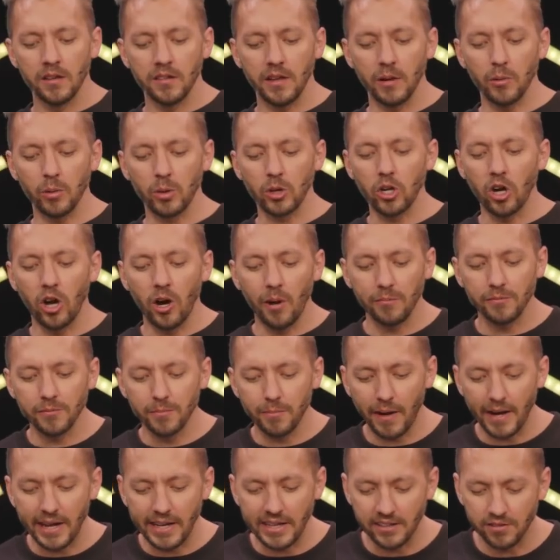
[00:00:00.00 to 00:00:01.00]
They were
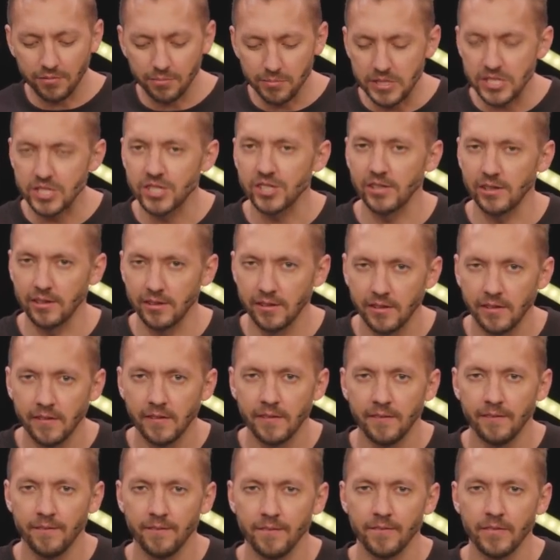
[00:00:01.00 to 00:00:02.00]
calmed by his mission.
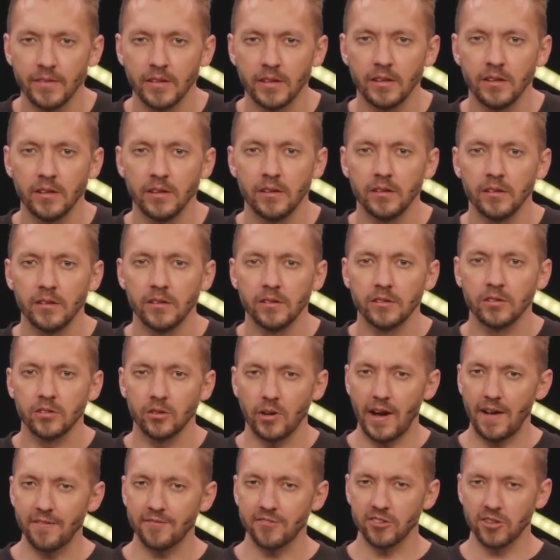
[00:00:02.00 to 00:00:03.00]

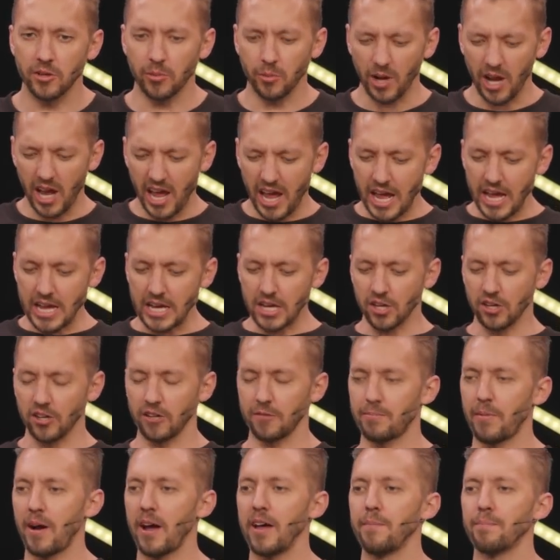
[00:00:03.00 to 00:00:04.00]
So after they were
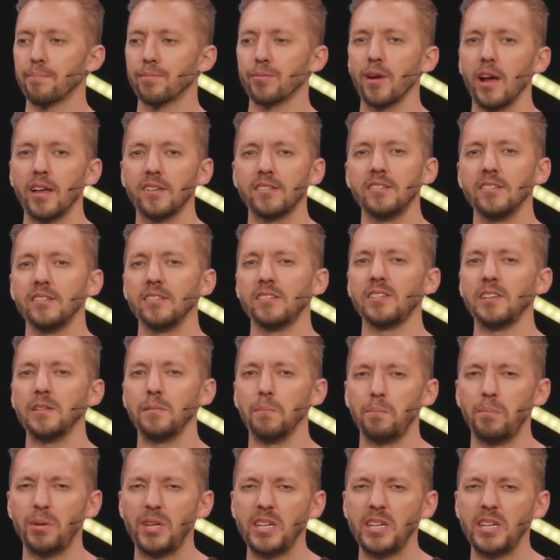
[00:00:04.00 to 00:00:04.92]
anchored by presence and